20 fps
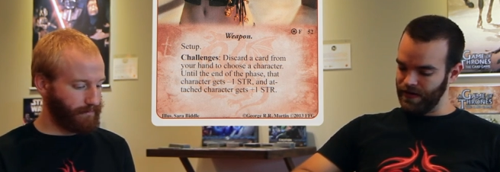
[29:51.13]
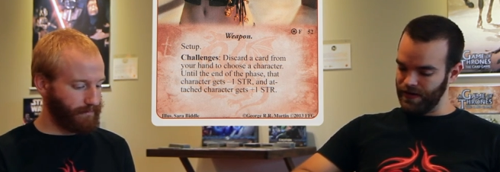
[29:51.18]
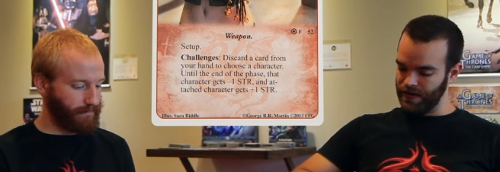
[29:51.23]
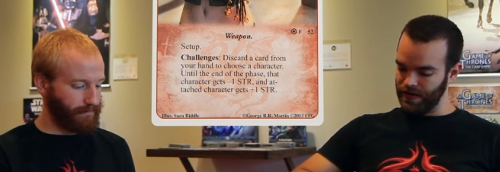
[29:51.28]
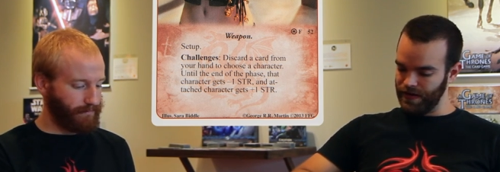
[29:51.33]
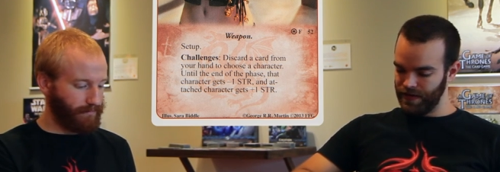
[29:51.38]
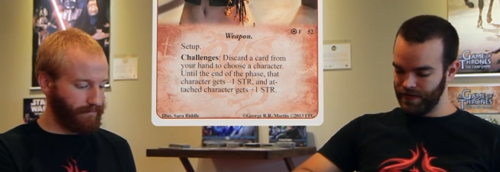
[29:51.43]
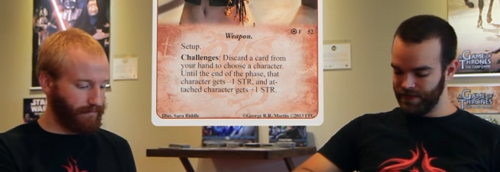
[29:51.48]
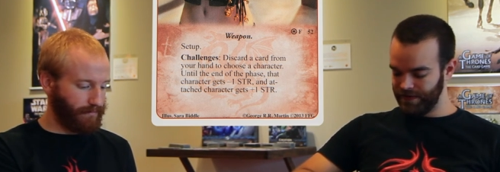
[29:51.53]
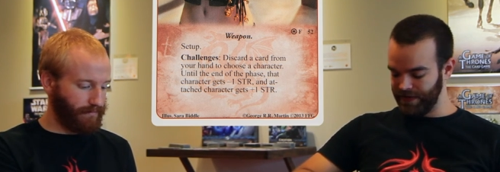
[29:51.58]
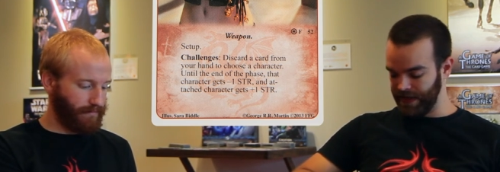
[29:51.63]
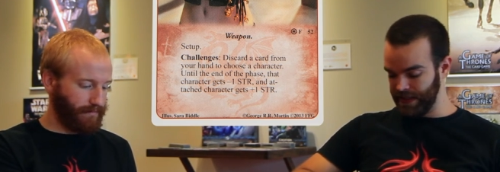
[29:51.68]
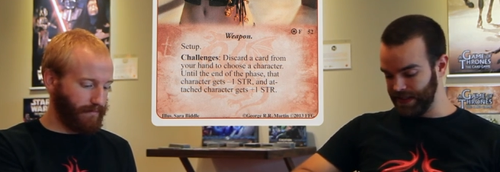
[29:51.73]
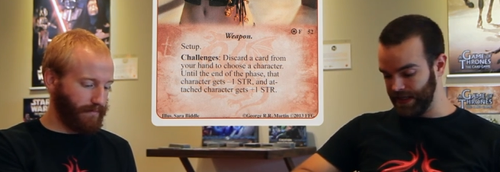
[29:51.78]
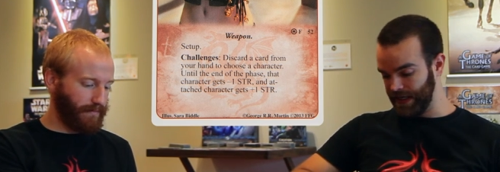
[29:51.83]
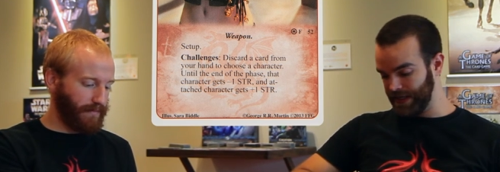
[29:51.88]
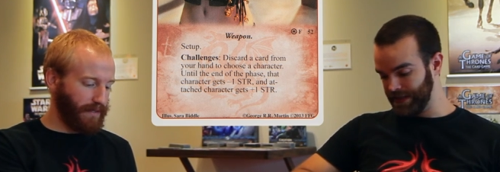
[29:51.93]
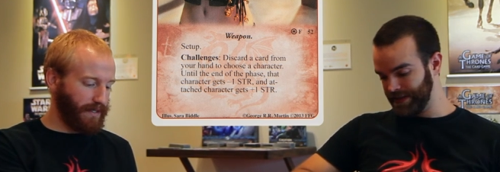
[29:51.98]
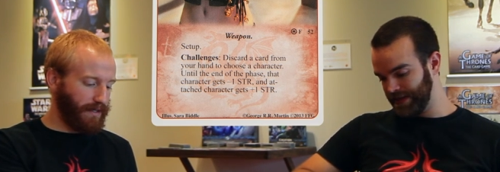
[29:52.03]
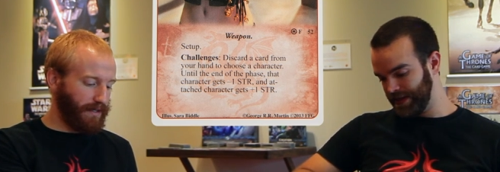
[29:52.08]
Speaker 1: are
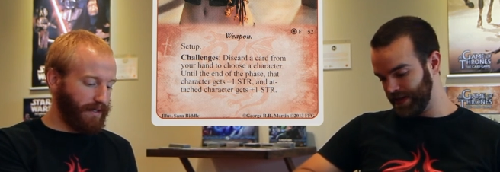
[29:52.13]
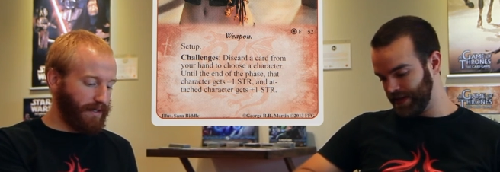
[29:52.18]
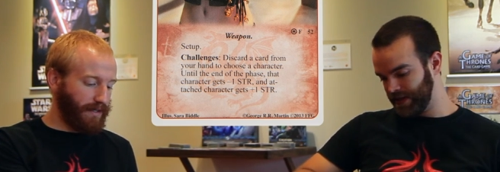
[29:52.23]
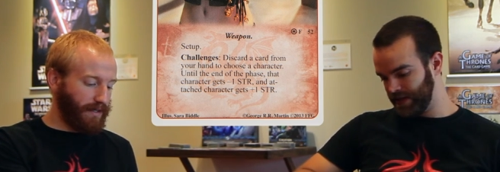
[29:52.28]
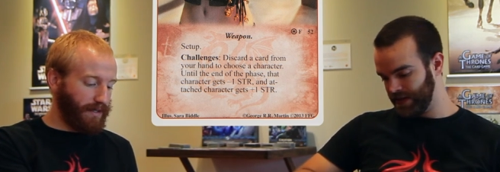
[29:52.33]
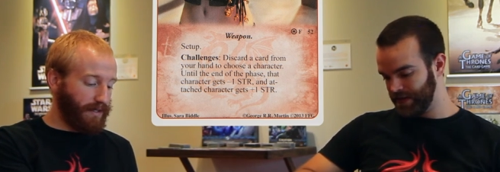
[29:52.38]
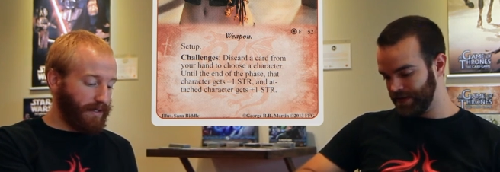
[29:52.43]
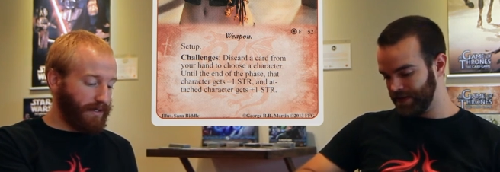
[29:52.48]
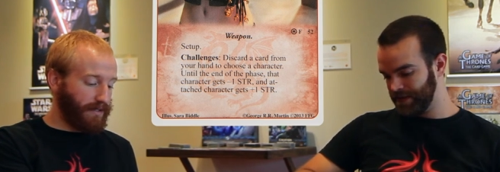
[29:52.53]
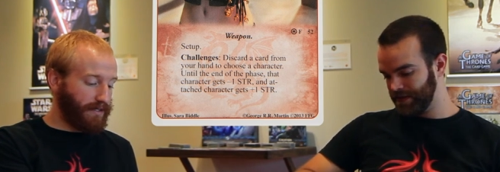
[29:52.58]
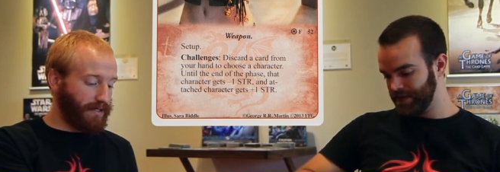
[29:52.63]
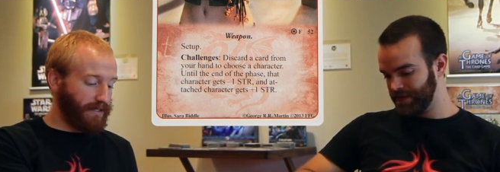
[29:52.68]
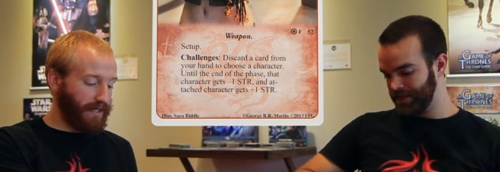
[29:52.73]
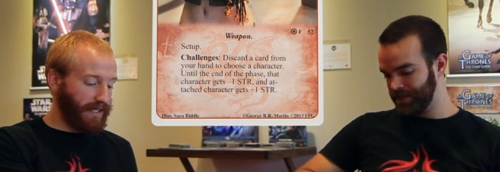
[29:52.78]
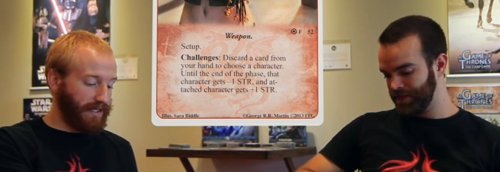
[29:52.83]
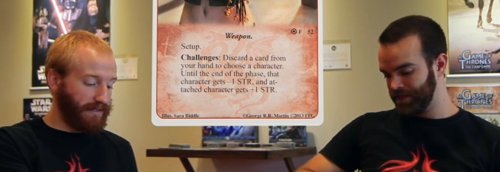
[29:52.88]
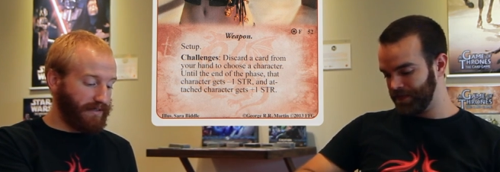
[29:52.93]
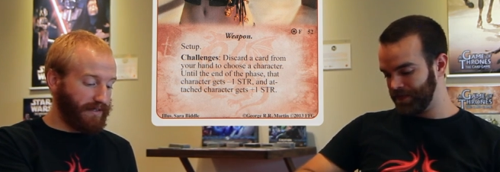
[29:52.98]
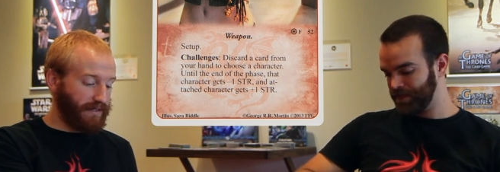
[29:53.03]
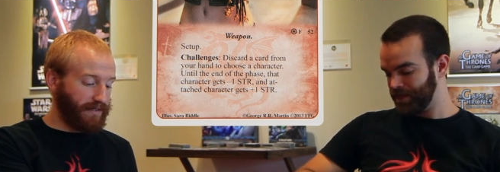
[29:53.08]
fantastic.
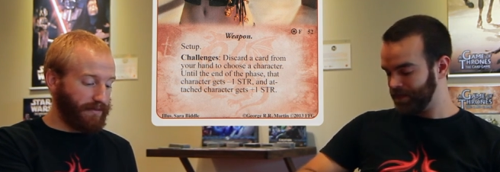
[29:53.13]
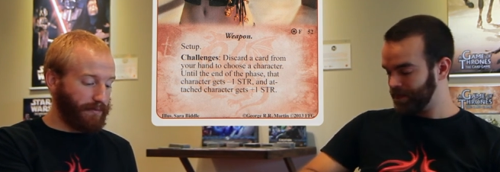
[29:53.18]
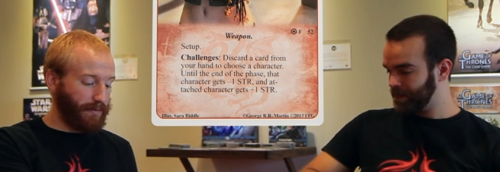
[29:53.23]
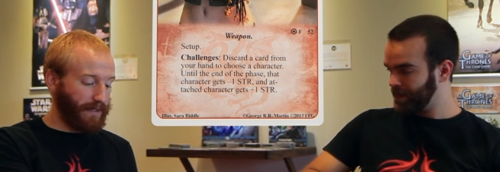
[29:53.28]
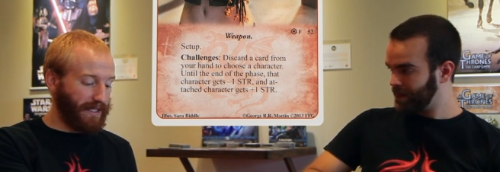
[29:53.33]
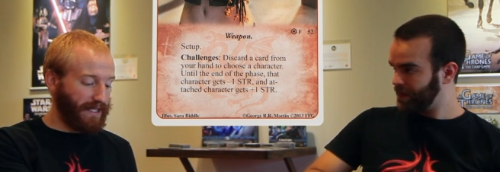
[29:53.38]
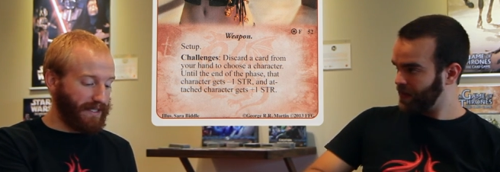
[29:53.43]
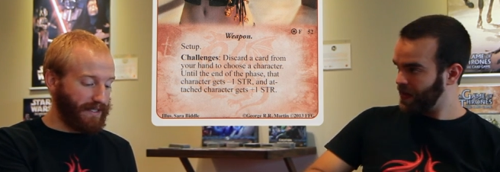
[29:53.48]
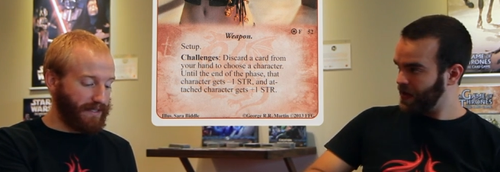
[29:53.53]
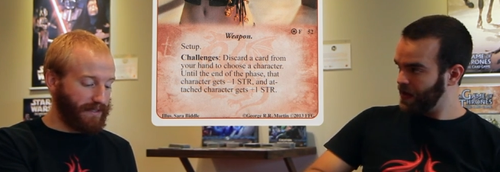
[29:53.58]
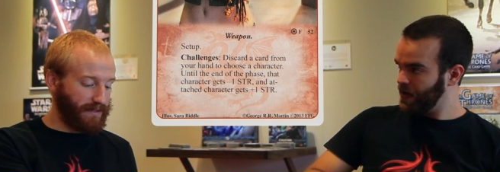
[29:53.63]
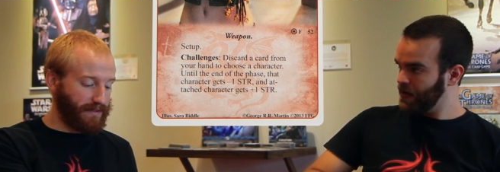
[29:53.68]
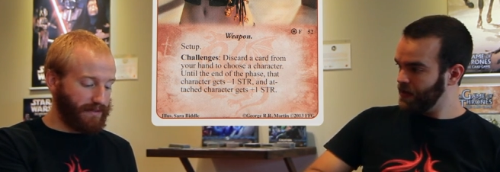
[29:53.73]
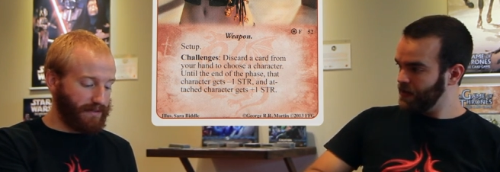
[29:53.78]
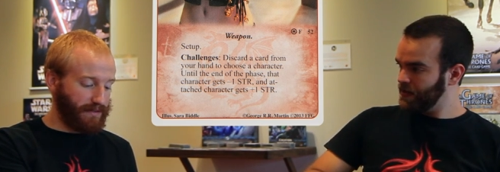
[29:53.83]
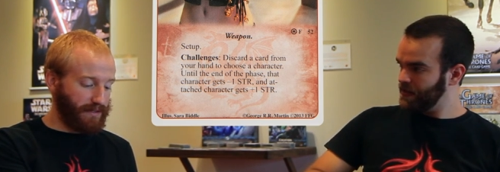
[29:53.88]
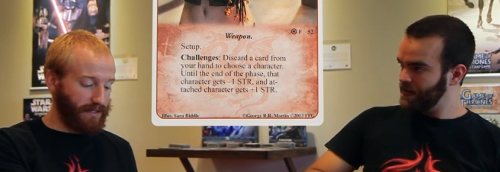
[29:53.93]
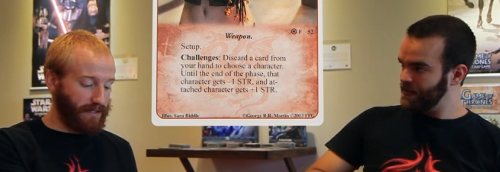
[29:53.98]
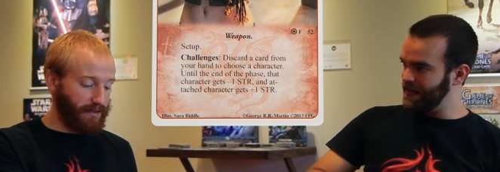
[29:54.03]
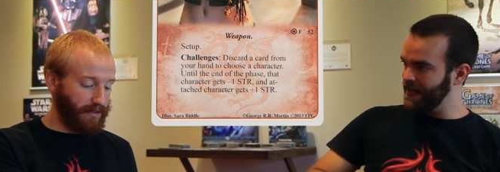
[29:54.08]
Speaker 2: Targaryens, we get it
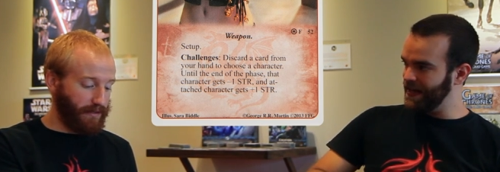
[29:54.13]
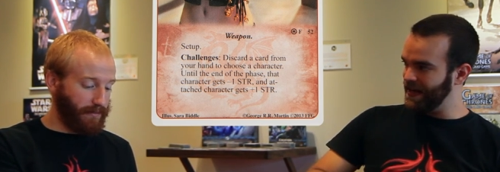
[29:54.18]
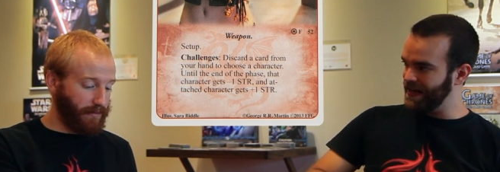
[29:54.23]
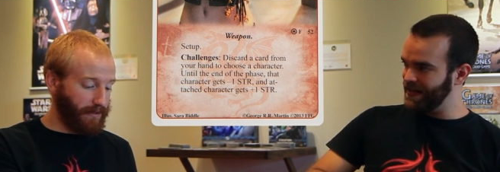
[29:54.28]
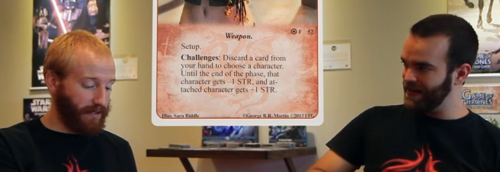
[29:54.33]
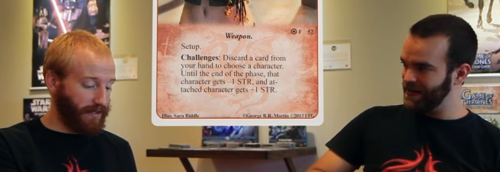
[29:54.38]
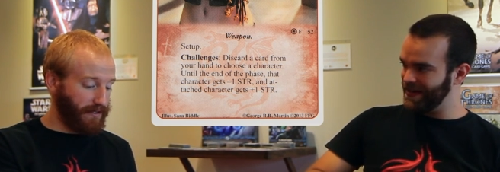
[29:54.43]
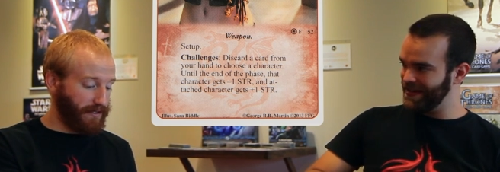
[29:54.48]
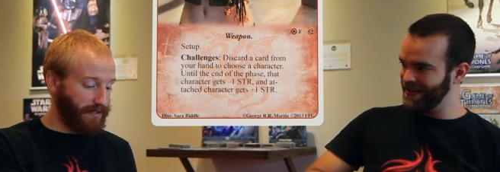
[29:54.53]
you yeah. lower our